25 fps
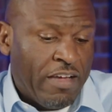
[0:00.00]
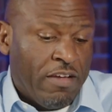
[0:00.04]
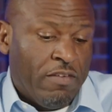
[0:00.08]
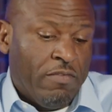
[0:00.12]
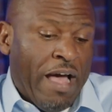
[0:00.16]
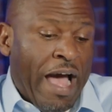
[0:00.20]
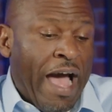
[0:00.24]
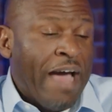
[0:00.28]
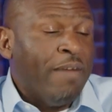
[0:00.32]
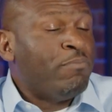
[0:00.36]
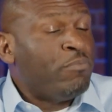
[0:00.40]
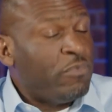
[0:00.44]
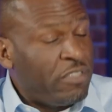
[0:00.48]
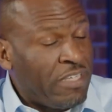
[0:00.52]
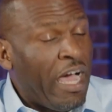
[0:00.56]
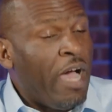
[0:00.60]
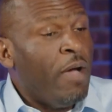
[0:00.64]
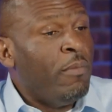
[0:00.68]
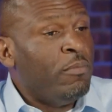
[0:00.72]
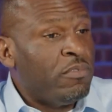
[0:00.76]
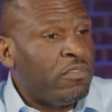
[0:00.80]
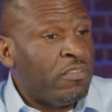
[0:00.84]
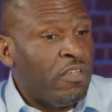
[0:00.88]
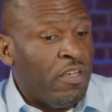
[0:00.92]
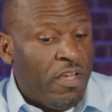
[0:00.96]
At
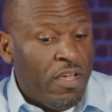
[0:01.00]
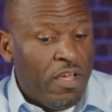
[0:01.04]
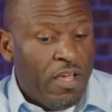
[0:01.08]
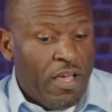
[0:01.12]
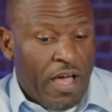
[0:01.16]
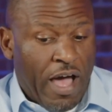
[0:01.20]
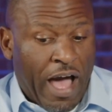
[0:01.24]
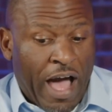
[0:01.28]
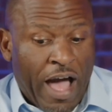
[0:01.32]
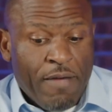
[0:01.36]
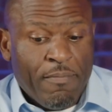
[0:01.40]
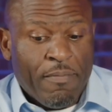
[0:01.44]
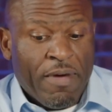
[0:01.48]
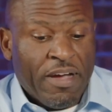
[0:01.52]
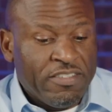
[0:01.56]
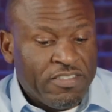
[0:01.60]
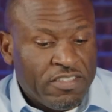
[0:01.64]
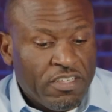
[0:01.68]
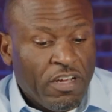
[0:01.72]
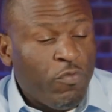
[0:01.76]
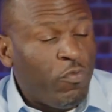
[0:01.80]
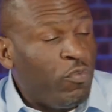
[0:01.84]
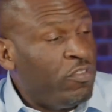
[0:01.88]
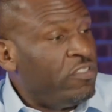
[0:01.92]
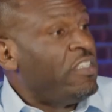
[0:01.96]
times, I
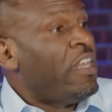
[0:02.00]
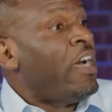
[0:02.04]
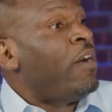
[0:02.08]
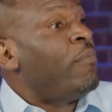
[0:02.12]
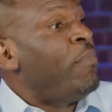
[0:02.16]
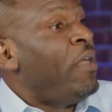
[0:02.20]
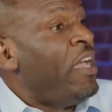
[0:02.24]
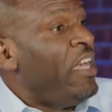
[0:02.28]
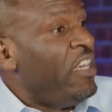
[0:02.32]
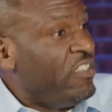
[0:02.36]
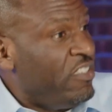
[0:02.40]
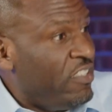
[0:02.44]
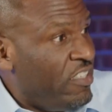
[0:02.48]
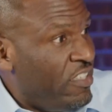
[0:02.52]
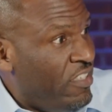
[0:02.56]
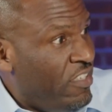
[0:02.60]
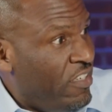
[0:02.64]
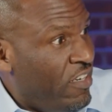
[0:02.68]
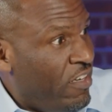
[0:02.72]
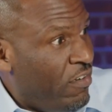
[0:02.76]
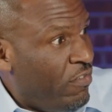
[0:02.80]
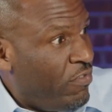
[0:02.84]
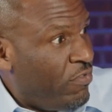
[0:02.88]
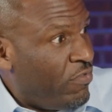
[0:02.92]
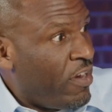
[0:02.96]
myself was not patient
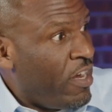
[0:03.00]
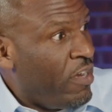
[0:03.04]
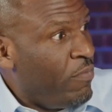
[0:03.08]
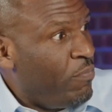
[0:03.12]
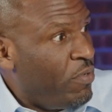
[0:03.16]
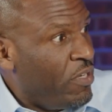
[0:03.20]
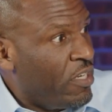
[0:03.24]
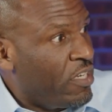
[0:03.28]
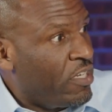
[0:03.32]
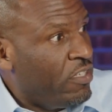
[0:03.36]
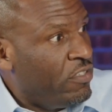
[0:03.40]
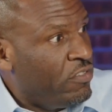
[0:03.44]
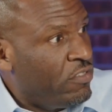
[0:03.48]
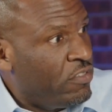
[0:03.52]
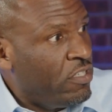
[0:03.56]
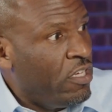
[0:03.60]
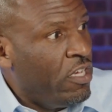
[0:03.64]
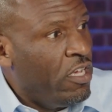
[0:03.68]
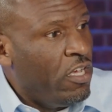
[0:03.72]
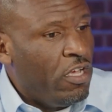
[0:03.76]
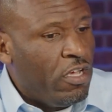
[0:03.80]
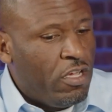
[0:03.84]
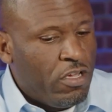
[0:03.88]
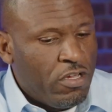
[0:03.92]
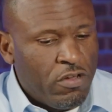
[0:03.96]
enough, of right? Course. Because
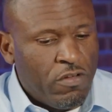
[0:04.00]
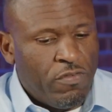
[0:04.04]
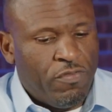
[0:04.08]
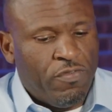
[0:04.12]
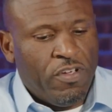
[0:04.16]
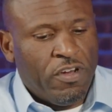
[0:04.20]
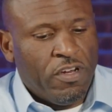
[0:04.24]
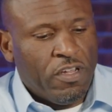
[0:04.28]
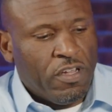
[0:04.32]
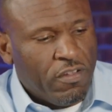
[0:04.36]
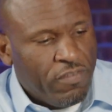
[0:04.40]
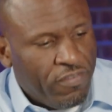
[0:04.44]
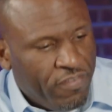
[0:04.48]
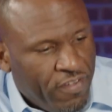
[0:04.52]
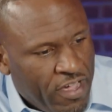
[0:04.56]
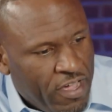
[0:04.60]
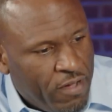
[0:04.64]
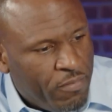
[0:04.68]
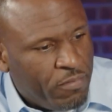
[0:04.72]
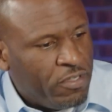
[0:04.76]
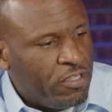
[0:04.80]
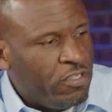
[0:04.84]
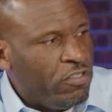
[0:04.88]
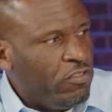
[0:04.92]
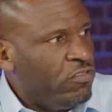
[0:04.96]
you're feeding your
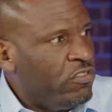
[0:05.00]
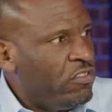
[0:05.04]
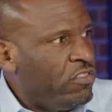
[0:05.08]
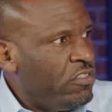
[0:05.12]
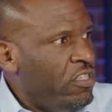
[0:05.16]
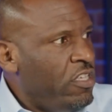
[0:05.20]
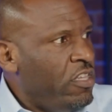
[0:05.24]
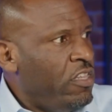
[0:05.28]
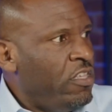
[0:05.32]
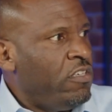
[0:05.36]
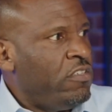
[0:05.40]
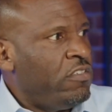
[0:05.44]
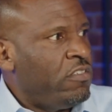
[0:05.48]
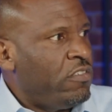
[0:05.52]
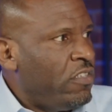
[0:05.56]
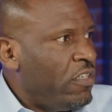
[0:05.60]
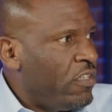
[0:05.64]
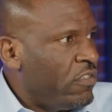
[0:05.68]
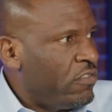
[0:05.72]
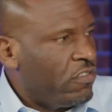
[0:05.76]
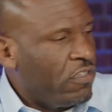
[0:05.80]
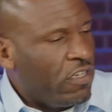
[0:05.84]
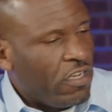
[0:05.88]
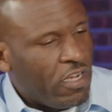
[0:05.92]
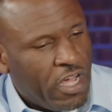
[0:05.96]
family, you see these
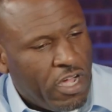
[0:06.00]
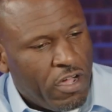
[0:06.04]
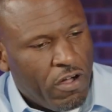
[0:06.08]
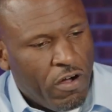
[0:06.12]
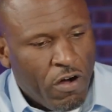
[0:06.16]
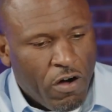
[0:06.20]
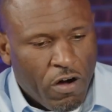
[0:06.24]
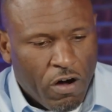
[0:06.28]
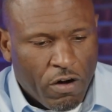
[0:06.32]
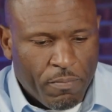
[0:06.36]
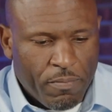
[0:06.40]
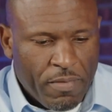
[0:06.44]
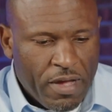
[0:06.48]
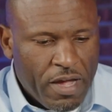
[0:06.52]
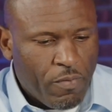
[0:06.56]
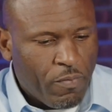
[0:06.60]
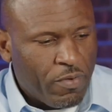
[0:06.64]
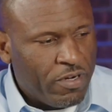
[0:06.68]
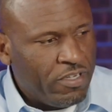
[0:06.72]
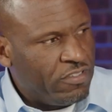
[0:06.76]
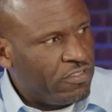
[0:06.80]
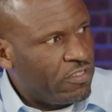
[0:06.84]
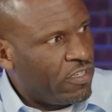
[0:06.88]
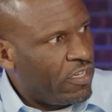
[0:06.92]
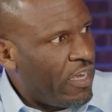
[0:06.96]
things, and you're like, oh man, when
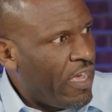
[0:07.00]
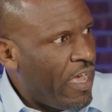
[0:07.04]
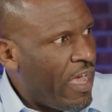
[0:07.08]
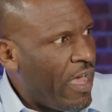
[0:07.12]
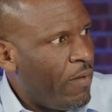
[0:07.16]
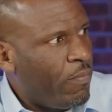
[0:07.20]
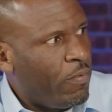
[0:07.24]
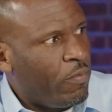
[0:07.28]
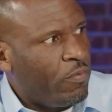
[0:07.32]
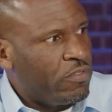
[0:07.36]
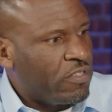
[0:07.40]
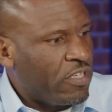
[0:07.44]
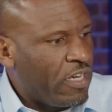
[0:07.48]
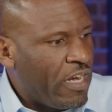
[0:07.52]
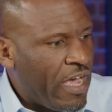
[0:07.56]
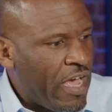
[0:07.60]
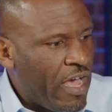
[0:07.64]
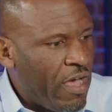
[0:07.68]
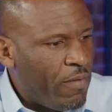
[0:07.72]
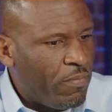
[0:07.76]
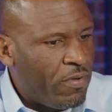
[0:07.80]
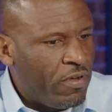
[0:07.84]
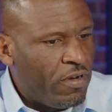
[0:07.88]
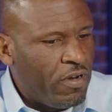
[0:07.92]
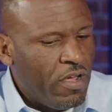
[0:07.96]
is it going to happen? When's it going to
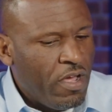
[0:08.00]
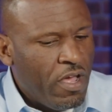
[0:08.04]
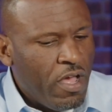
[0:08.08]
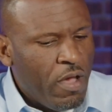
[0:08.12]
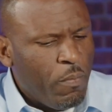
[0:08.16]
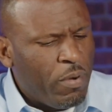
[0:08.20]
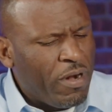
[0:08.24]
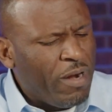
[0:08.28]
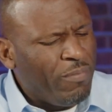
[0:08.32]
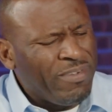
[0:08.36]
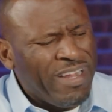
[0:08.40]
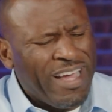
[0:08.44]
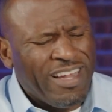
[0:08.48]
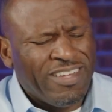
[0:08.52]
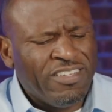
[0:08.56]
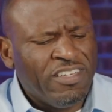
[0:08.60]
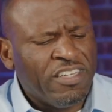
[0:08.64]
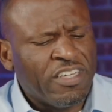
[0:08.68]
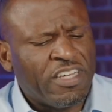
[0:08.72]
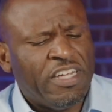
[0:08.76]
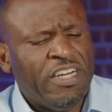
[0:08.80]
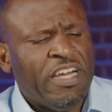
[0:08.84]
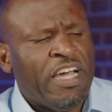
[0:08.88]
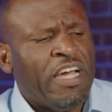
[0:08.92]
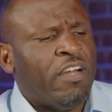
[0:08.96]
happen? But I'm not
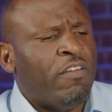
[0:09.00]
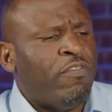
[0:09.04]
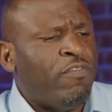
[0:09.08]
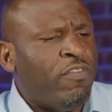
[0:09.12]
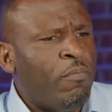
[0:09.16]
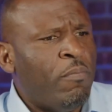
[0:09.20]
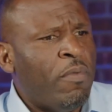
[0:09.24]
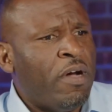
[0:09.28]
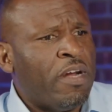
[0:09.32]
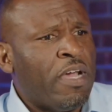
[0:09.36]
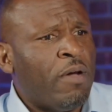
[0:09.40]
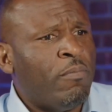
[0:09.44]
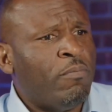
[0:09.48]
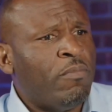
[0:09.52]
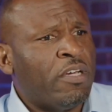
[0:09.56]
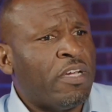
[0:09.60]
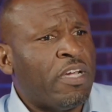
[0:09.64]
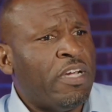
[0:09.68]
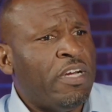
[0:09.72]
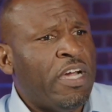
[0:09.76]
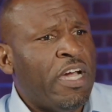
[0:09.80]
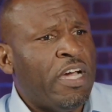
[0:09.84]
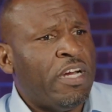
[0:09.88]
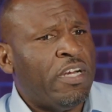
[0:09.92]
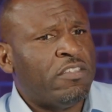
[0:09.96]
looking at it for money. I'm
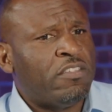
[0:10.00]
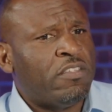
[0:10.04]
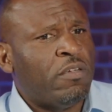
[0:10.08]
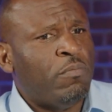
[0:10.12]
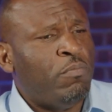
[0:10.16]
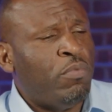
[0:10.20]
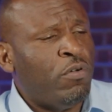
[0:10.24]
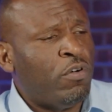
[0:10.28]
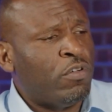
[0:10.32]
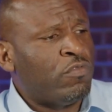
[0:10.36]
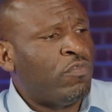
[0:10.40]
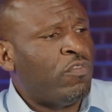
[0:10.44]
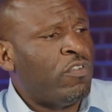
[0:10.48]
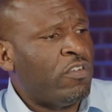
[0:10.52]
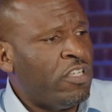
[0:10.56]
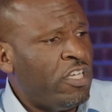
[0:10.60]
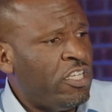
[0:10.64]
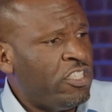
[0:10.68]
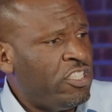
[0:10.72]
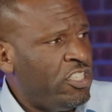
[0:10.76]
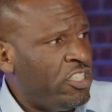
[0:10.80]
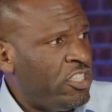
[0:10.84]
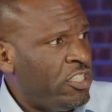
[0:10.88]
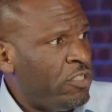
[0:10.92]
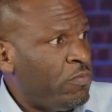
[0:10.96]
looking at it to build
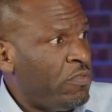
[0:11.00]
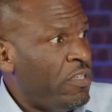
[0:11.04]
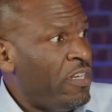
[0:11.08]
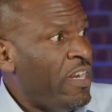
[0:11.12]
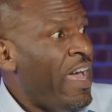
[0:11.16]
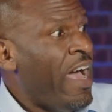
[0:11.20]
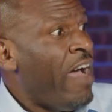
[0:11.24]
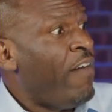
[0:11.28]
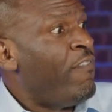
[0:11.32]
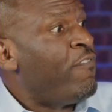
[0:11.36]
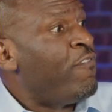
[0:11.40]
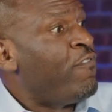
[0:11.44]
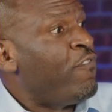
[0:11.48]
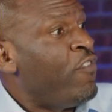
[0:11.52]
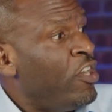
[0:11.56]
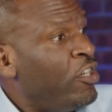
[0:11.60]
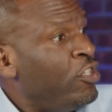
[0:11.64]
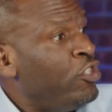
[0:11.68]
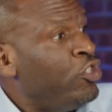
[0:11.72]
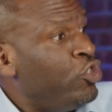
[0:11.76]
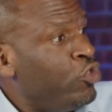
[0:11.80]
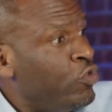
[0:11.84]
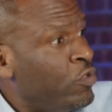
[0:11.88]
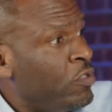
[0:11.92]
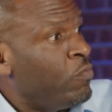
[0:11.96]
relationships and have
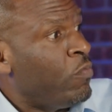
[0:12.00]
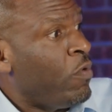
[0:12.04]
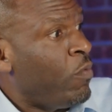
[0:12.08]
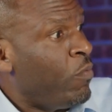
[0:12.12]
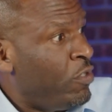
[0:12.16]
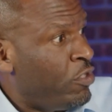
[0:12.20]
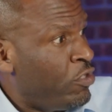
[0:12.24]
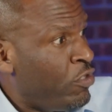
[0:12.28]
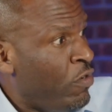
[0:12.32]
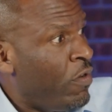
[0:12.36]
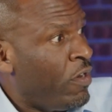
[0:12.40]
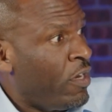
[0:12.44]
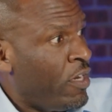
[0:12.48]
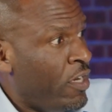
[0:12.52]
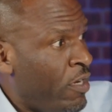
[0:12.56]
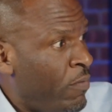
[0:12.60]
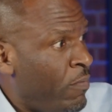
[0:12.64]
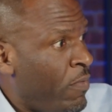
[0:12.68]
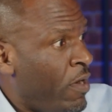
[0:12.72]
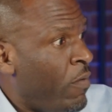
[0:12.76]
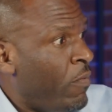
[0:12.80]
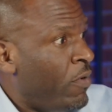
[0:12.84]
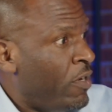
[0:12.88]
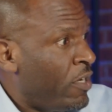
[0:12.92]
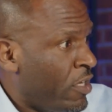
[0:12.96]
fun doing what we're talking
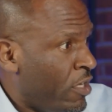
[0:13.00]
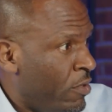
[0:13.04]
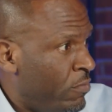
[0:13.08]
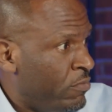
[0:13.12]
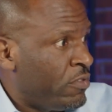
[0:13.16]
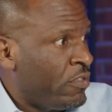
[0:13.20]
about when it comes to